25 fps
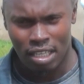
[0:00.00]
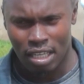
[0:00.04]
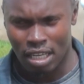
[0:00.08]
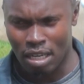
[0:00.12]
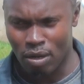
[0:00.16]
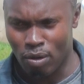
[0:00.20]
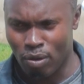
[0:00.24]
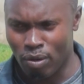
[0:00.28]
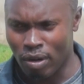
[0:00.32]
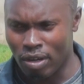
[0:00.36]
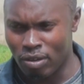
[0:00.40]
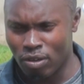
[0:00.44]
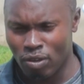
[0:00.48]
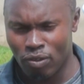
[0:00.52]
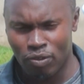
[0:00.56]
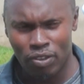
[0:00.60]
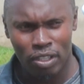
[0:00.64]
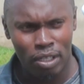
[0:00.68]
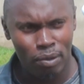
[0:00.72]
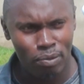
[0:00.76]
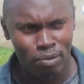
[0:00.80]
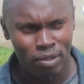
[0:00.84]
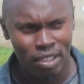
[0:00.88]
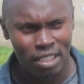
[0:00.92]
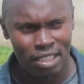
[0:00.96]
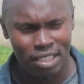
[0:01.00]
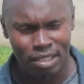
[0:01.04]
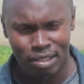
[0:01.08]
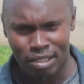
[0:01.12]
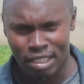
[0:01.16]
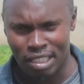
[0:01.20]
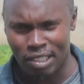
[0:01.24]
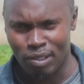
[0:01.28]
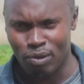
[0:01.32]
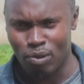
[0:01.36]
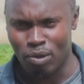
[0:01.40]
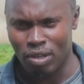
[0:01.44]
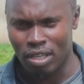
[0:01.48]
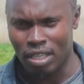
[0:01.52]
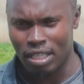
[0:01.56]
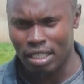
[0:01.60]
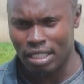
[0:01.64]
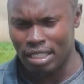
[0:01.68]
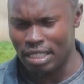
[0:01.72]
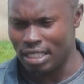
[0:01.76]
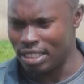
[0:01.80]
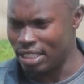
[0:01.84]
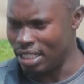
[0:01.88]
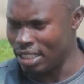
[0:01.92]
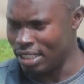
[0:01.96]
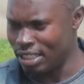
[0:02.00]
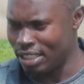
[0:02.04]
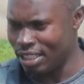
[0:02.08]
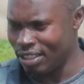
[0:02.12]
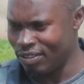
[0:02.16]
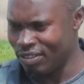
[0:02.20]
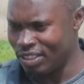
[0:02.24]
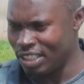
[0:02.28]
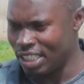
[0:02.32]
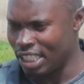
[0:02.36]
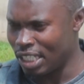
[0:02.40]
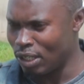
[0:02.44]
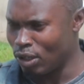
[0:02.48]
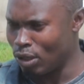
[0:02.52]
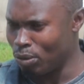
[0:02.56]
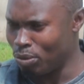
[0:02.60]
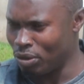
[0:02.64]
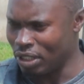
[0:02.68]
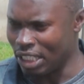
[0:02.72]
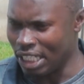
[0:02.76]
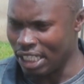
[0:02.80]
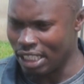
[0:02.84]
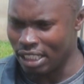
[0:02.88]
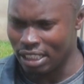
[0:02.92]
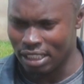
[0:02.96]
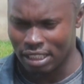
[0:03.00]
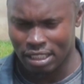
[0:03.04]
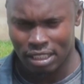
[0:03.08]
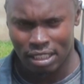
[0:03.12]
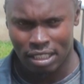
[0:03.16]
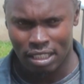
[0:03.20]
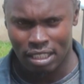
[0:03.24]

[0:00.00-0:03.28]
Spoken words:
I'm one of them that nilikuwa na incite the vijana wapigane.